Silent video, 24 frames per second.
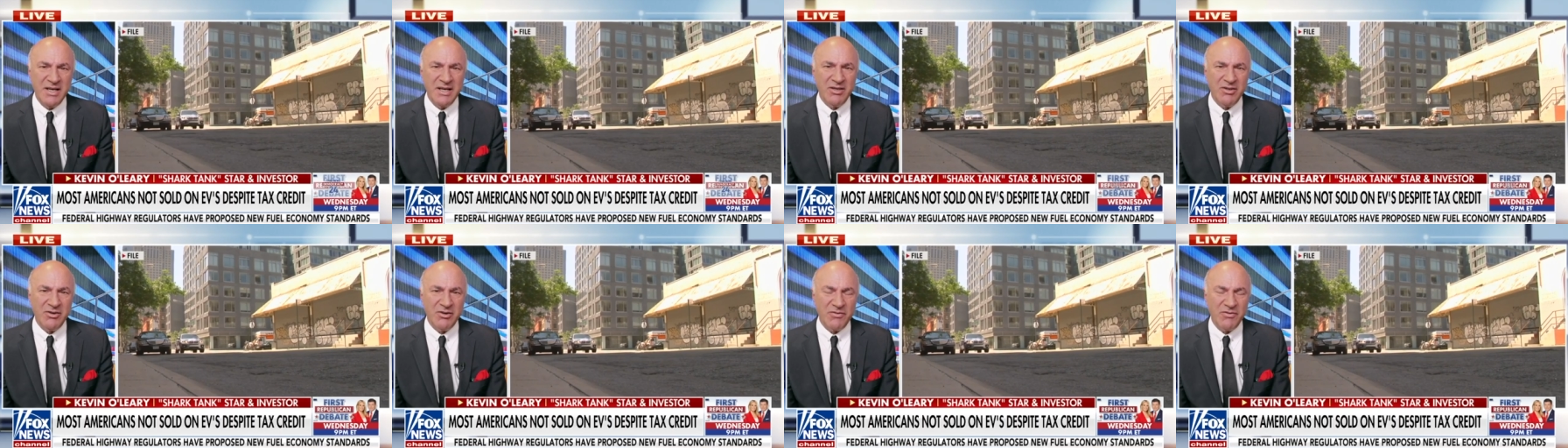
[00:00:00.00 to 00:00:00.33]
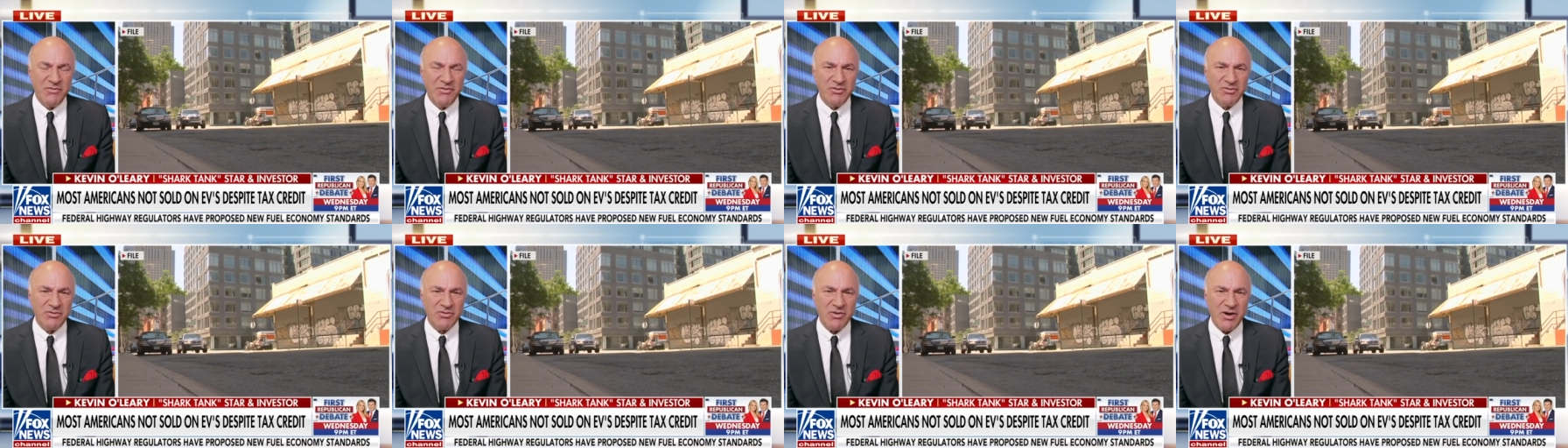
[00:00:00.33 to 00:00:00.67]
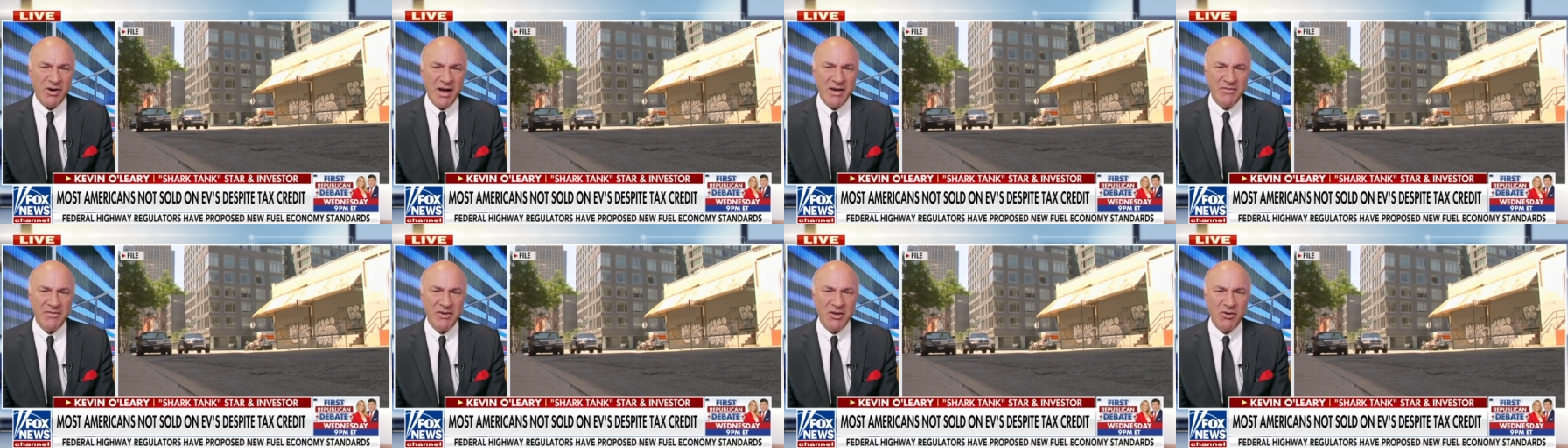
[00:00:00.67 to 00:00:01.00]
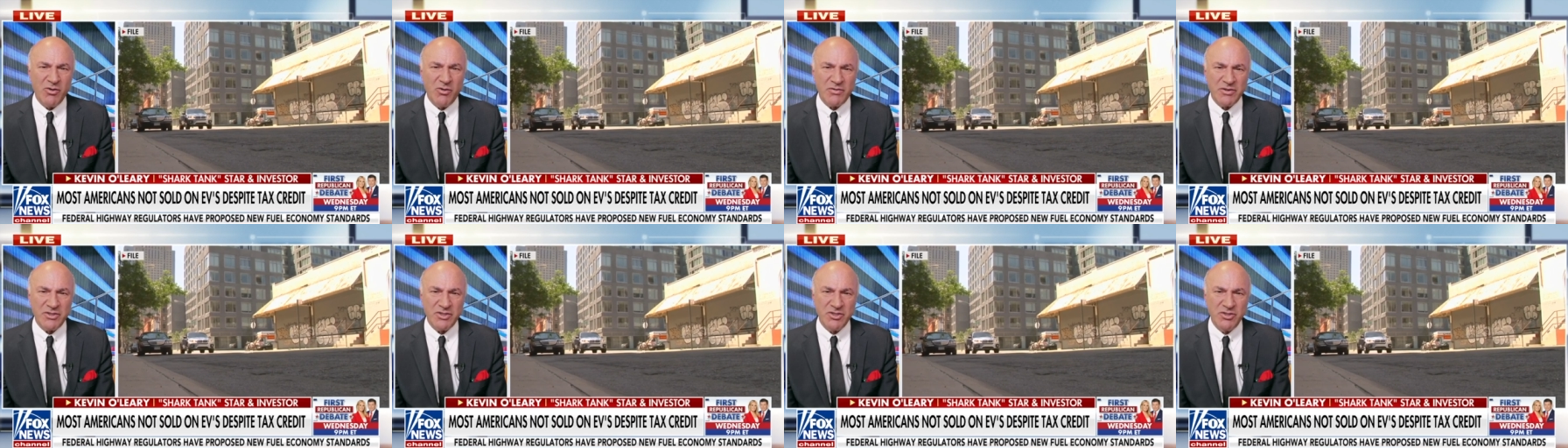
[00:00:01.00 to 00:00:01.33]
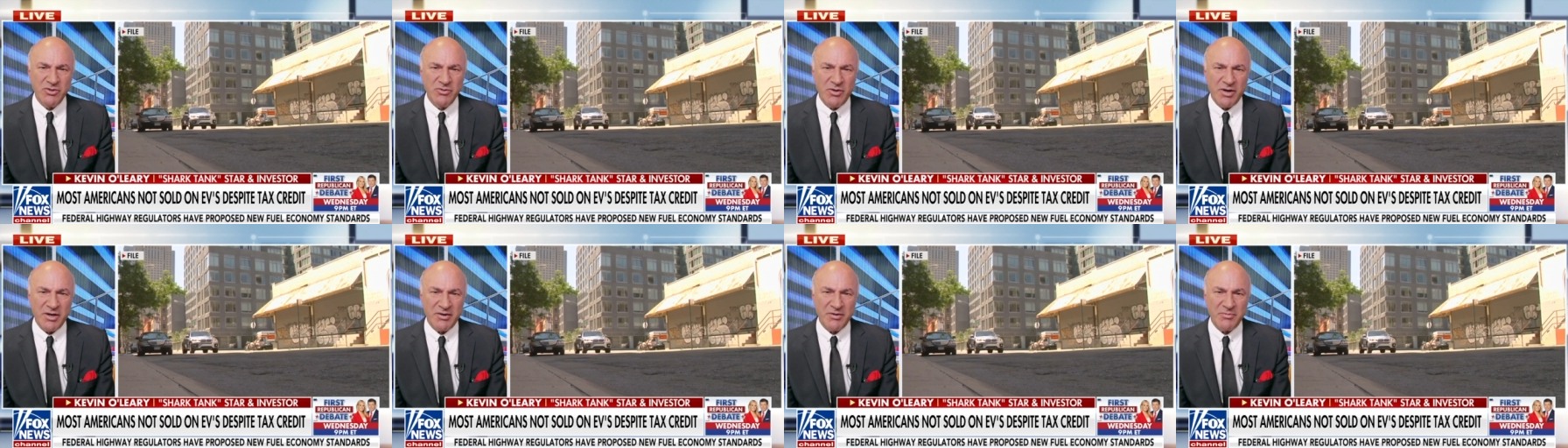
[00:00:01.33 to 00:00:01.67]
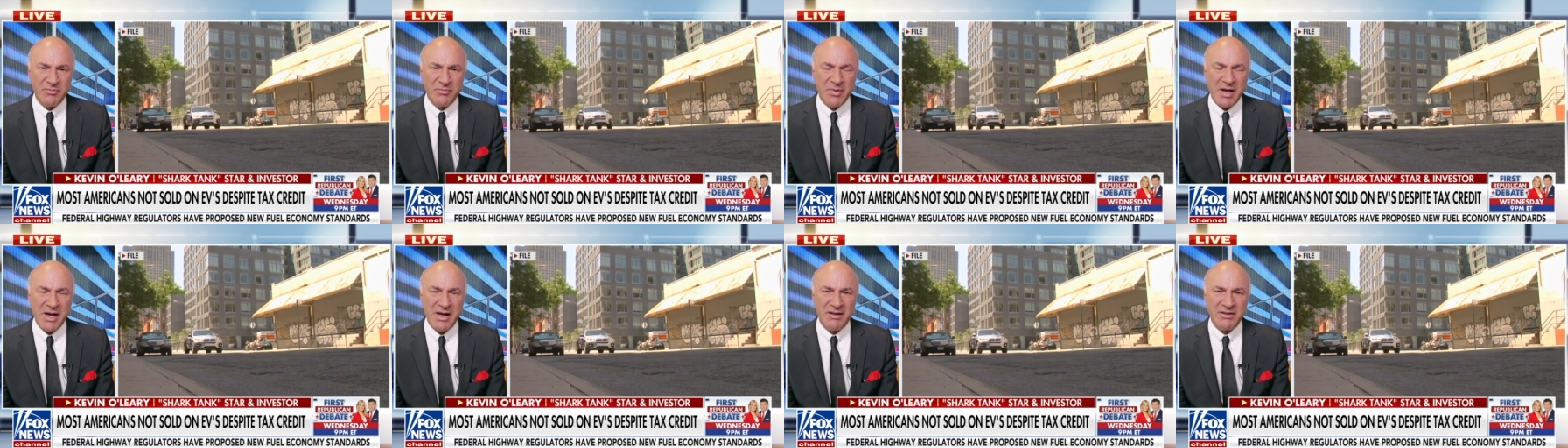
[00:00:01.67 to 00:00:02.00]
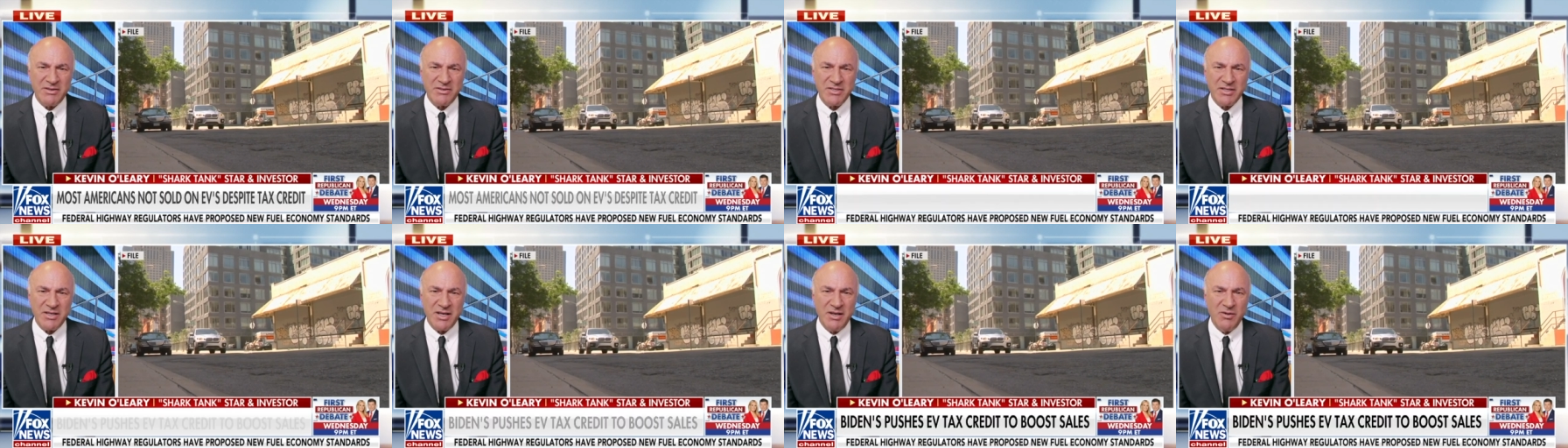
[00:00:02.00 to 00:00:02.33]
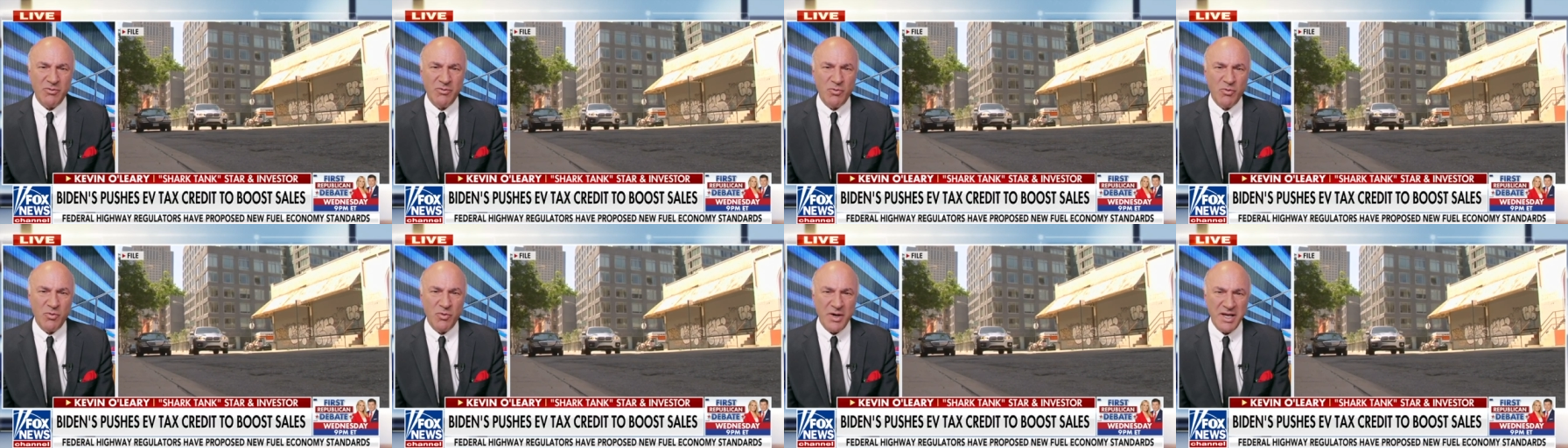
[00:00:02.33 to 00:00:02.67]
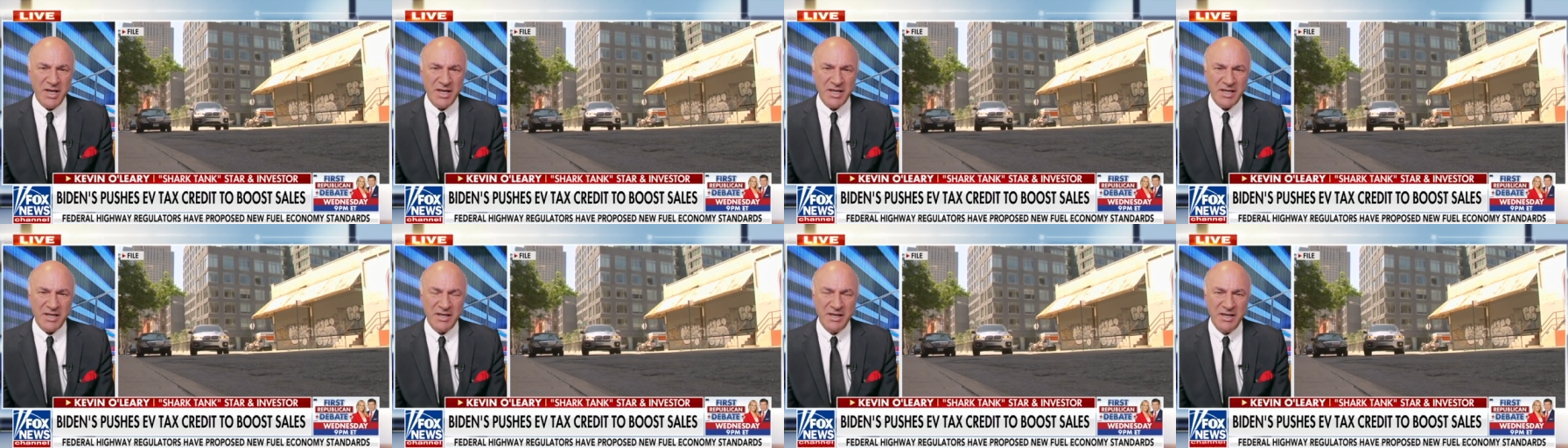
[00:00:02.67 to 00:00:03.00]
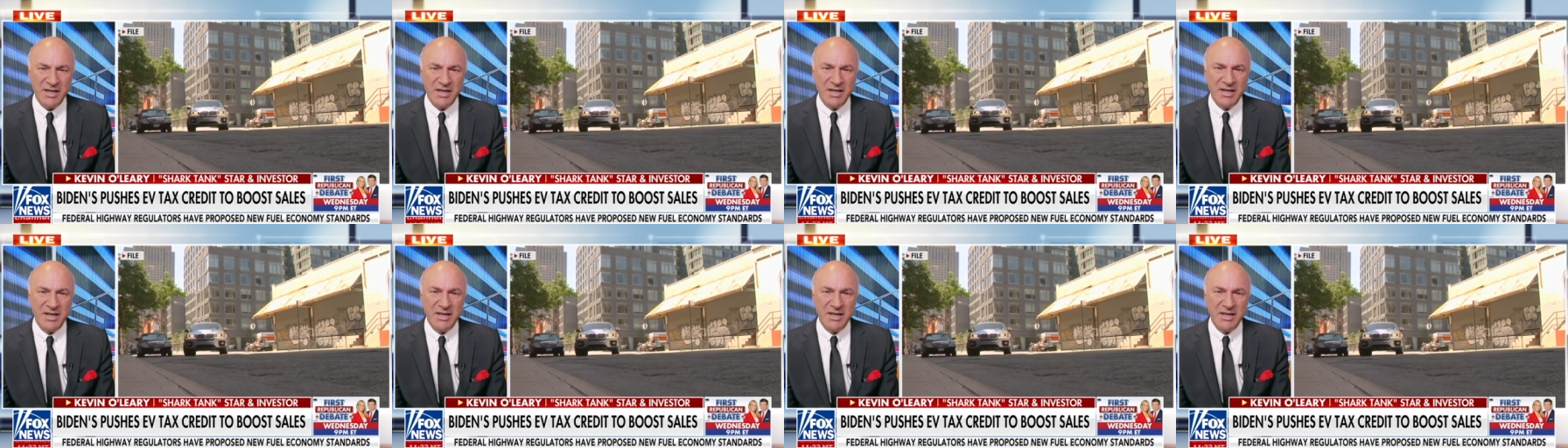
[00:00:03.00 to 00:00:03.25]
You know, if you're driving over 200 miles a week,